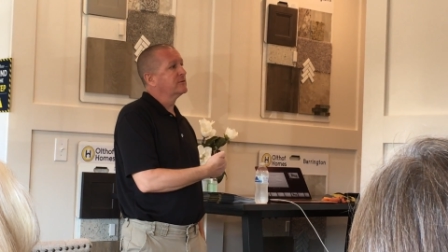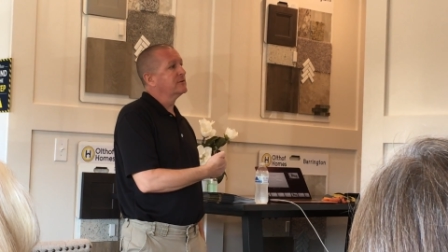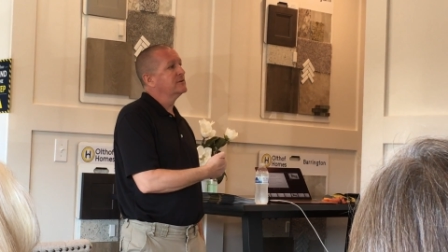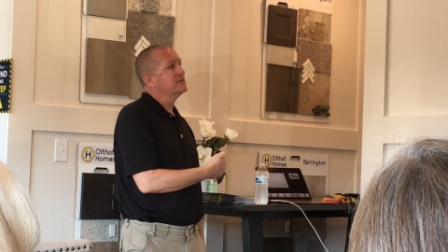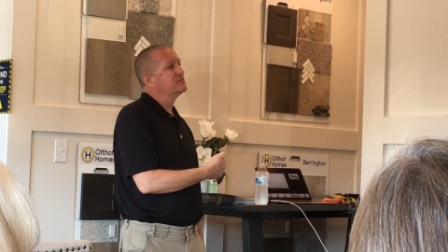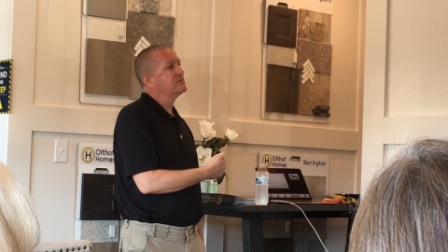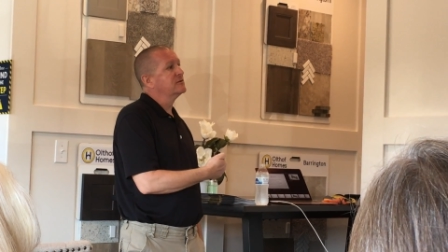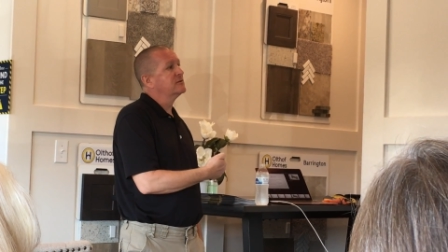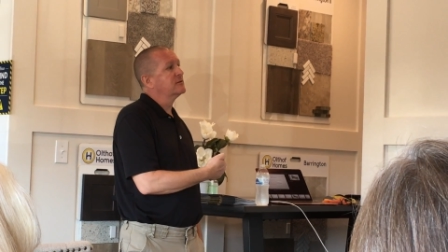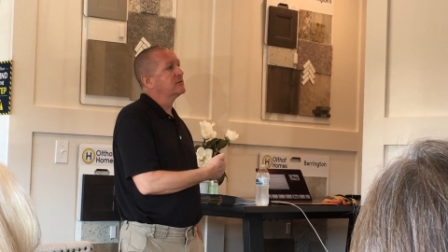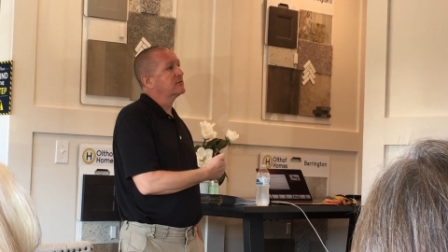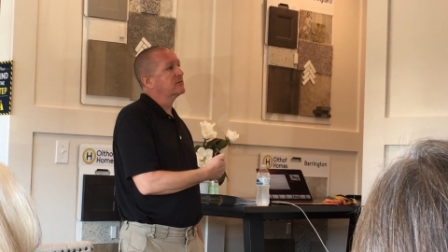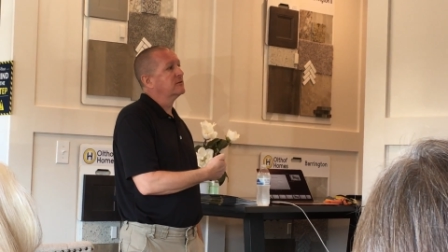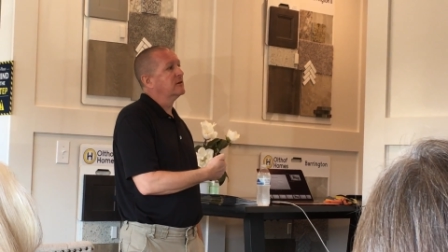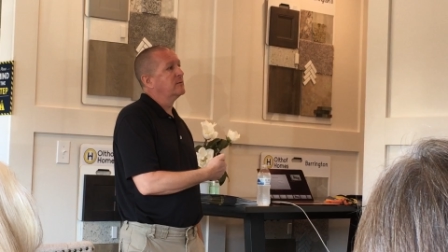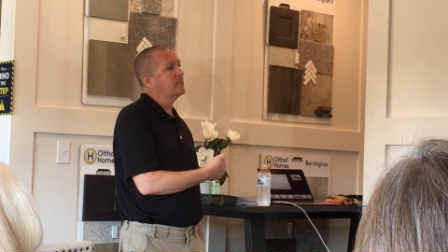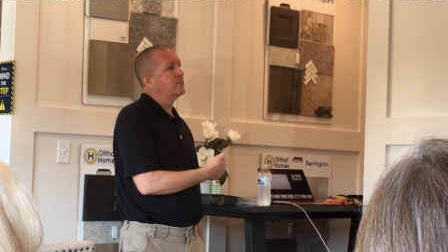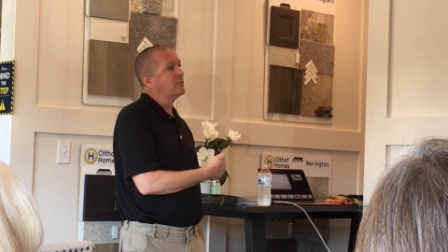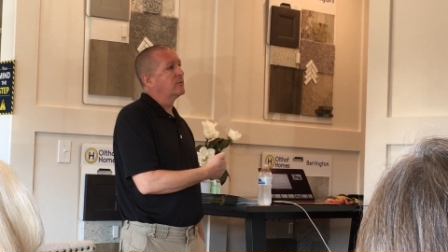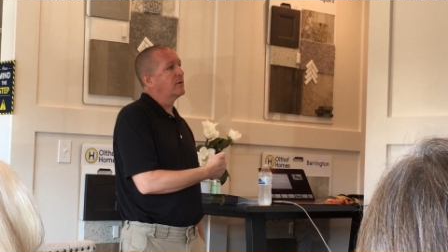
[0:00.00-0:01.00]
engineered
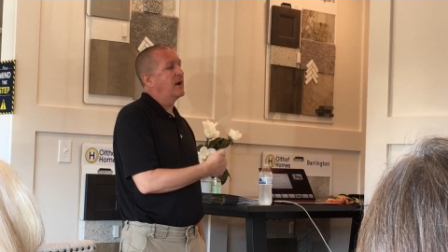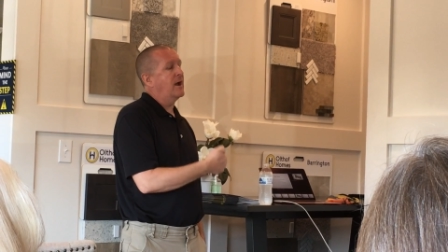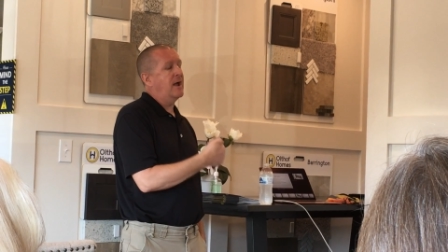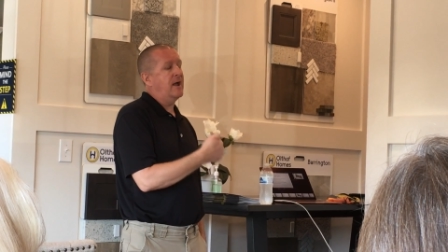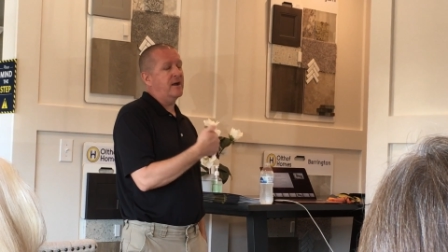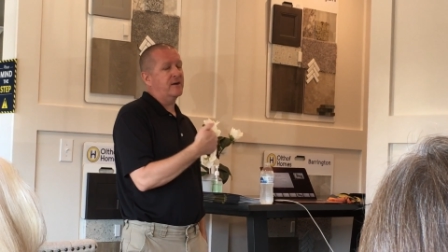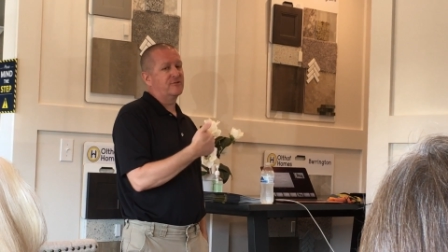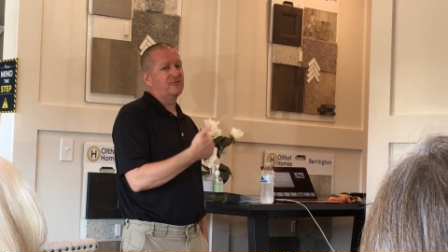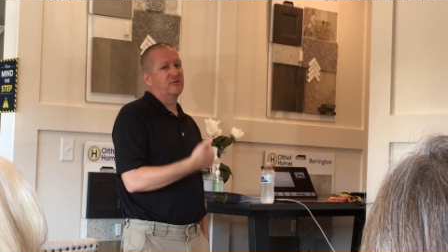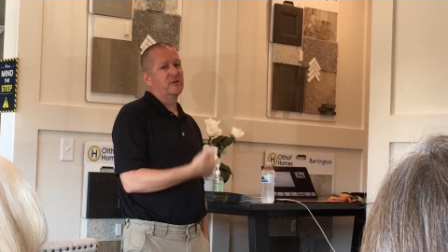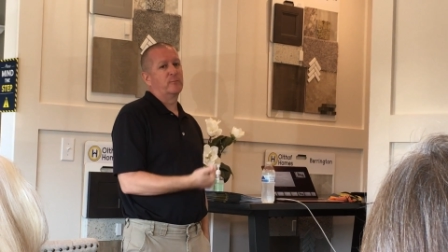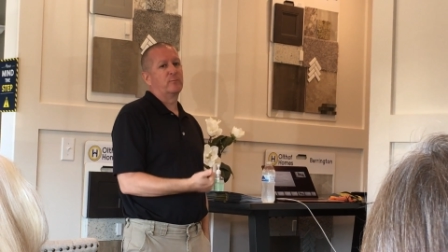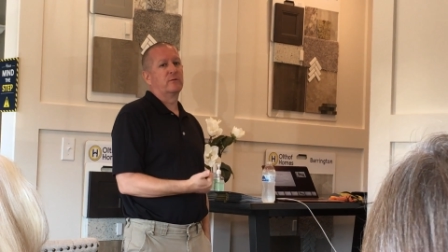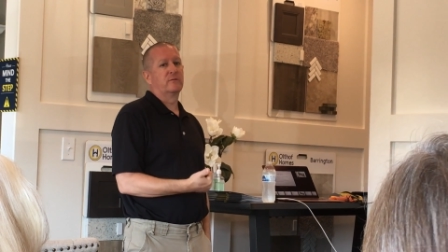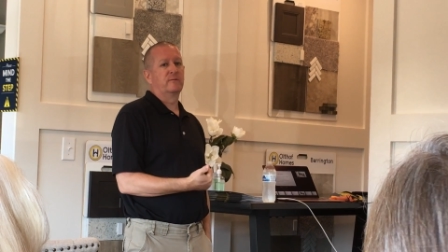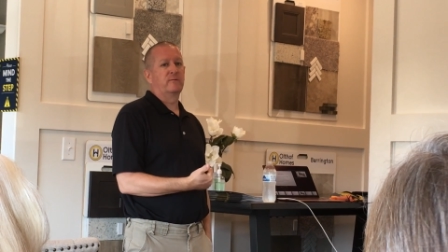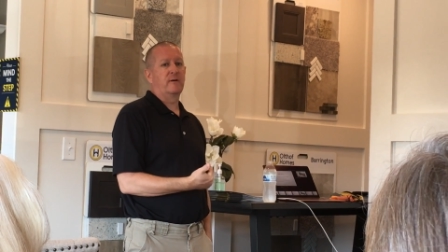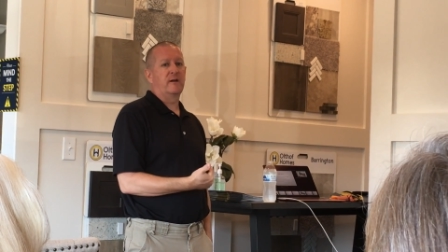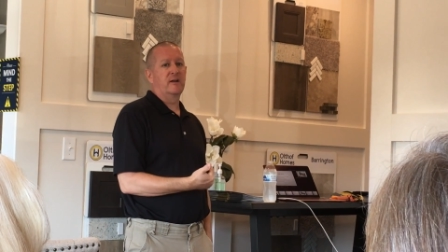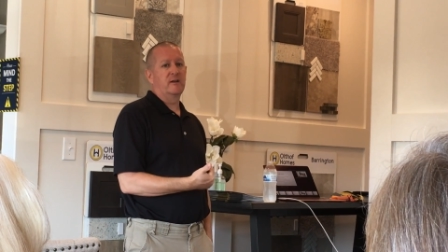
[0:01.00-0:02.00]
lumber actually
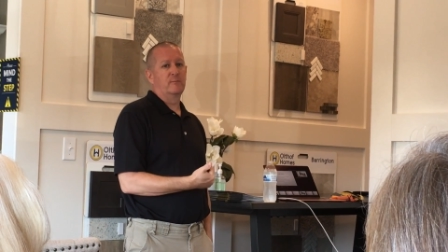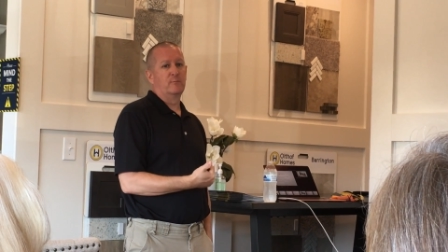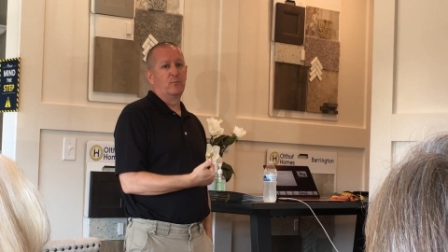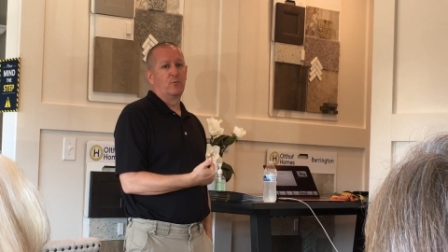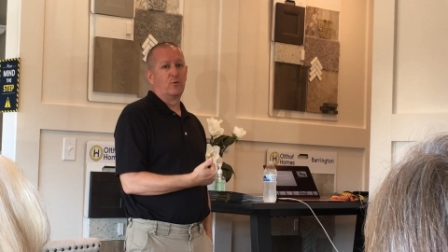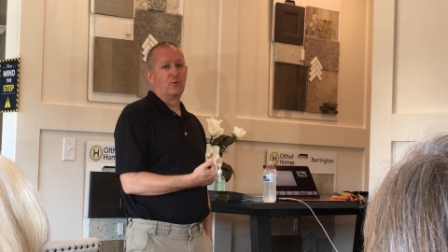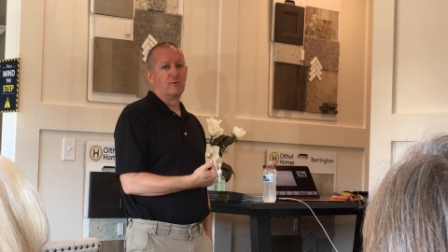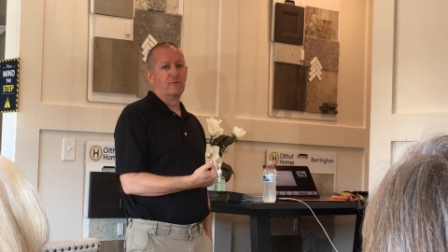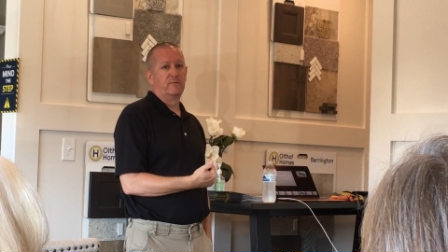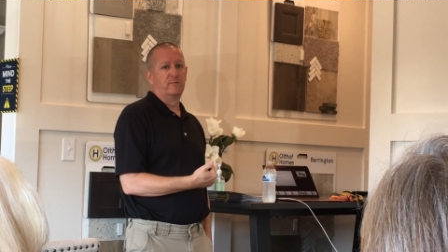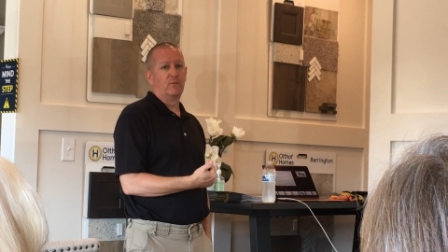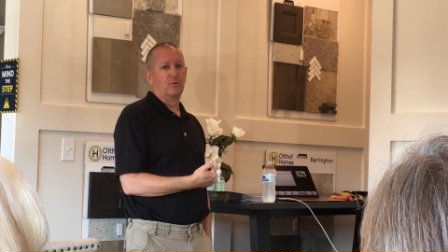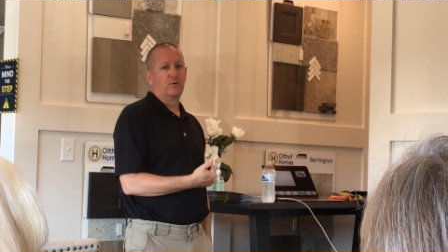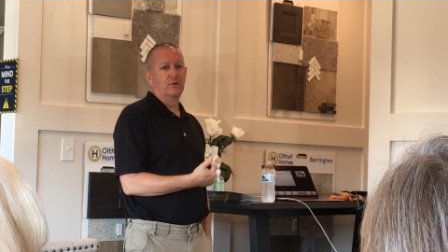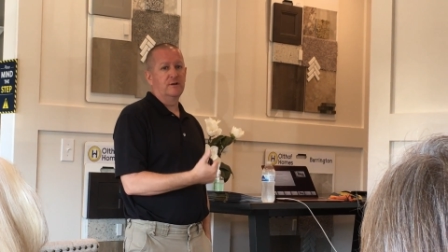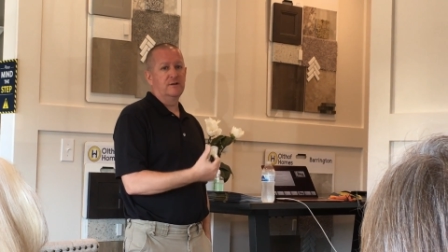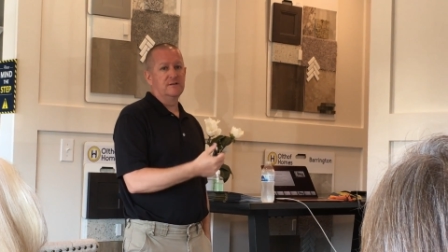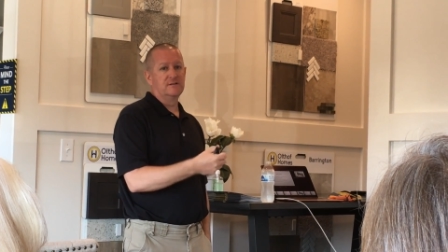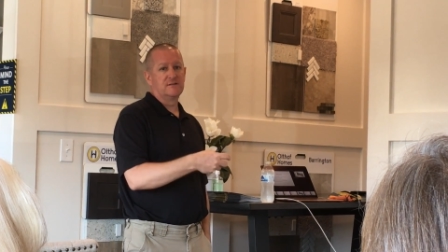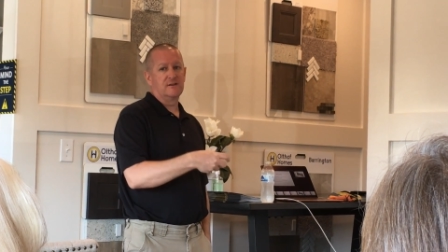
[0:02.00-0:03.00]
provide more
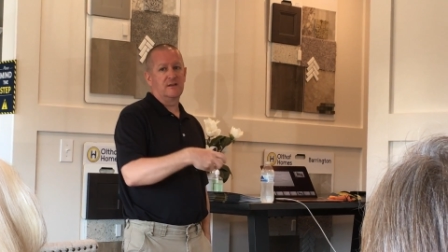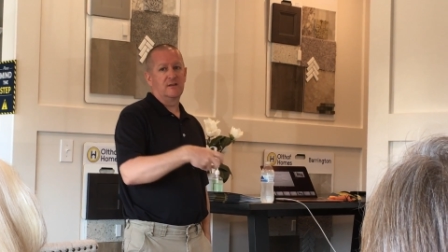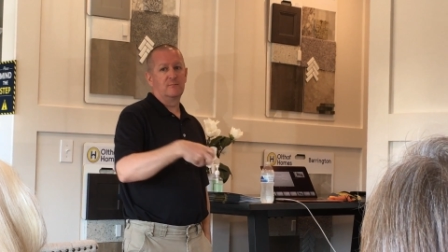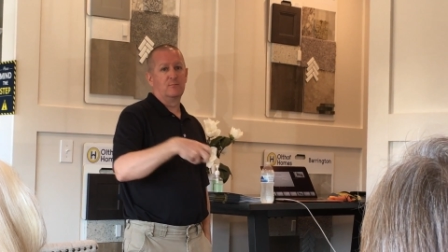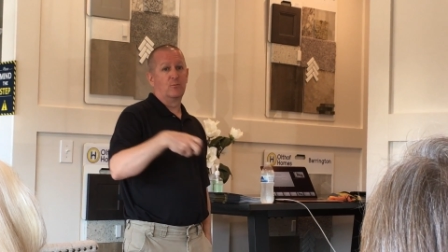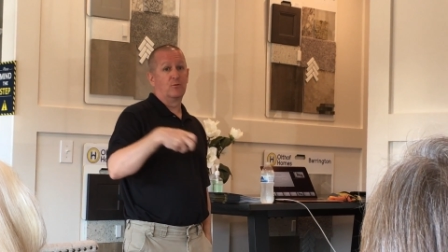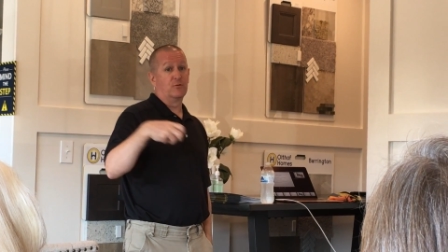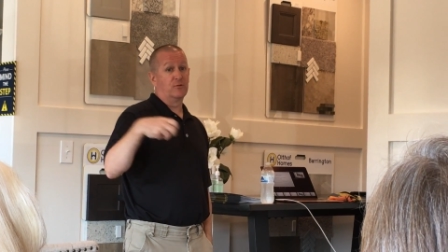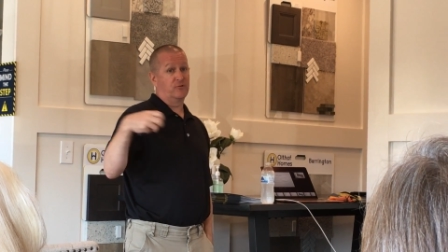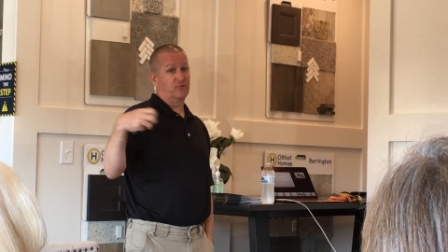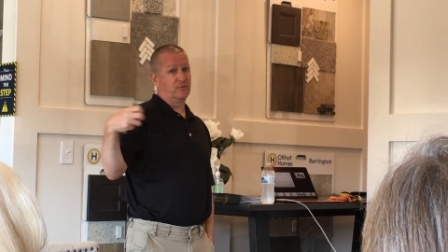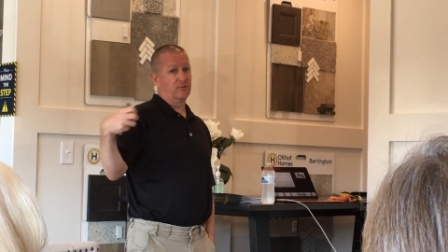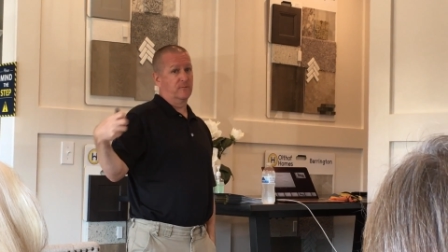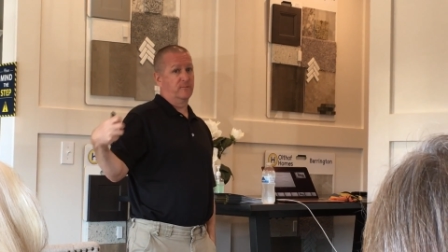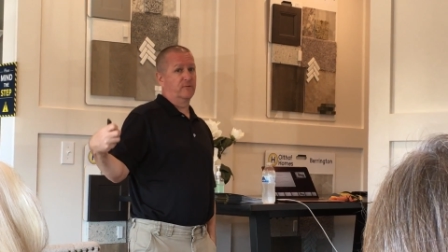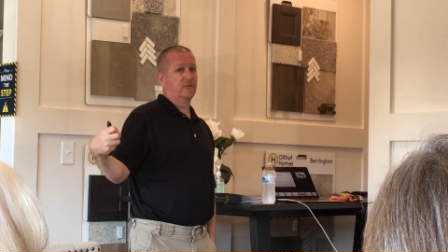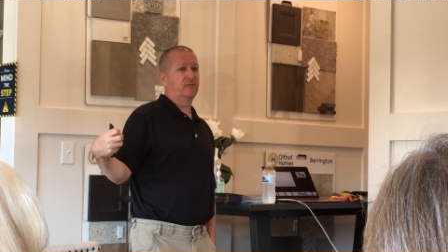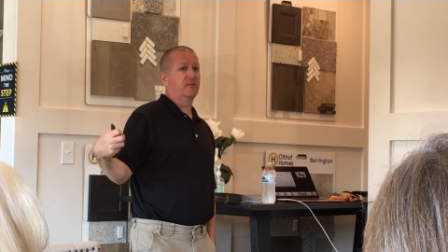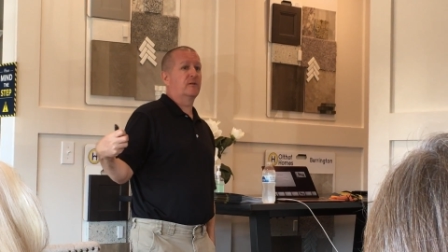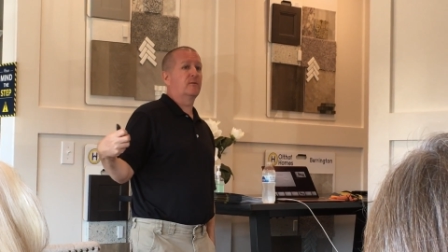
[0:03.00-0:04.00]
voids and more
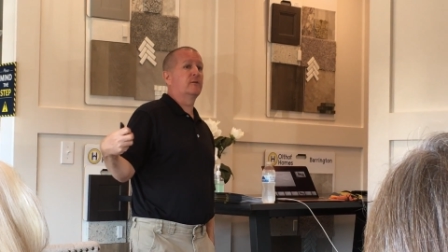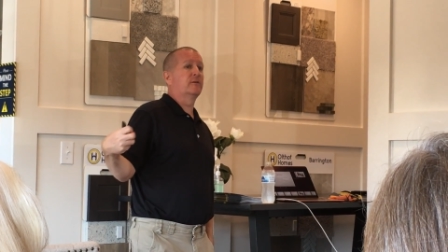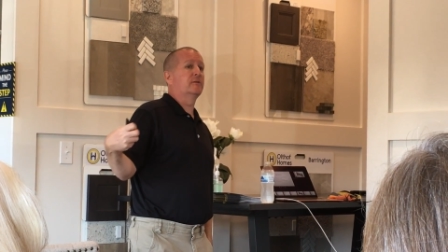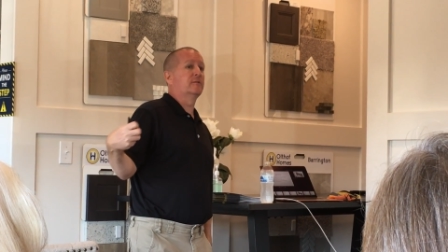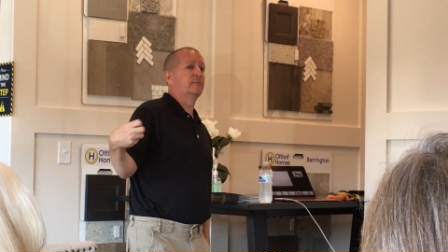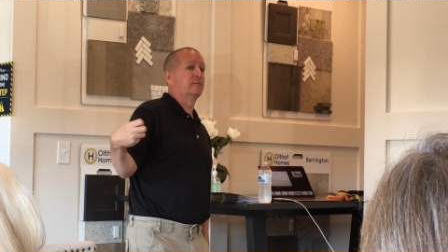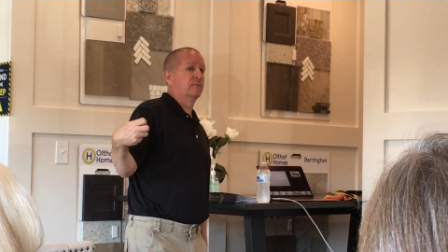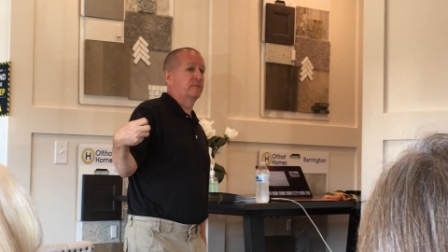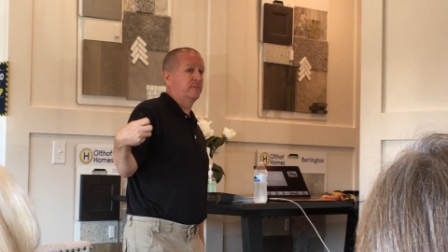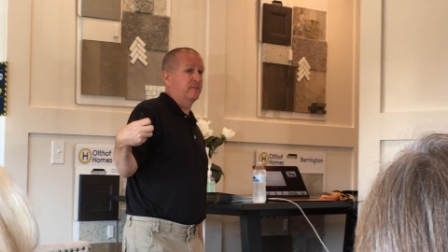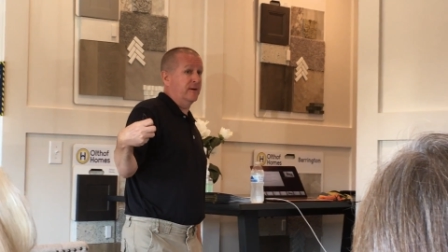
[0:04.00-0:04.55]
surface area for